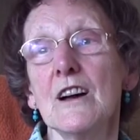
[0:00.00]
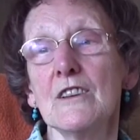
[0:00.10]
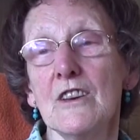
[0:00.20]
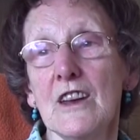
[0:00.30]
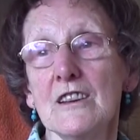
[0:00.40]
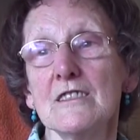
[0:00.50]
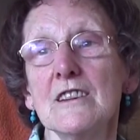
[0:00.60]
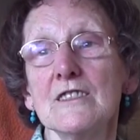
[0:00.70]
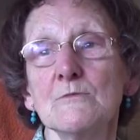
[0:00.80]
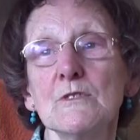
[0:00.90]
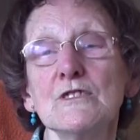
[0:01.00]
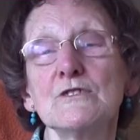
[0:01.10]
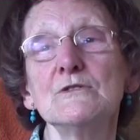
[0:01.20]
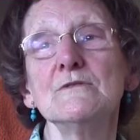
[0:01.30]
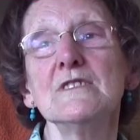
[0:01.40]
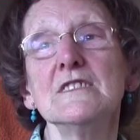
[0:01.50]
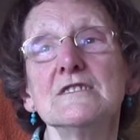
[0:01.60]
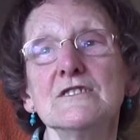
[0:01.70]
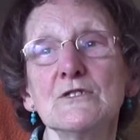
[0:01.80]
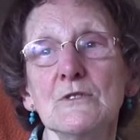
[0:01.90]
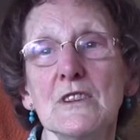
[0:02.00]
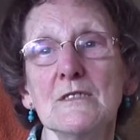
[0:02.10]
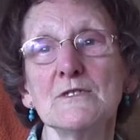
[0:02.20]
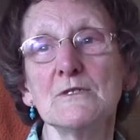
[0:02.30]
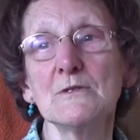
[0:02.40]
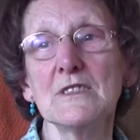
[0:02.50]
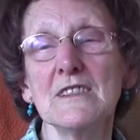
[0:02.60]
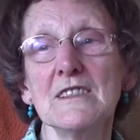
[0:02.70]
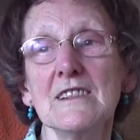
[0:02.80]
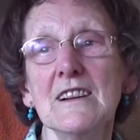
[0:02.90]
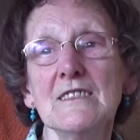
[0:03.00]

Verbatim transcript: I recognised one or two faces, so that was okay.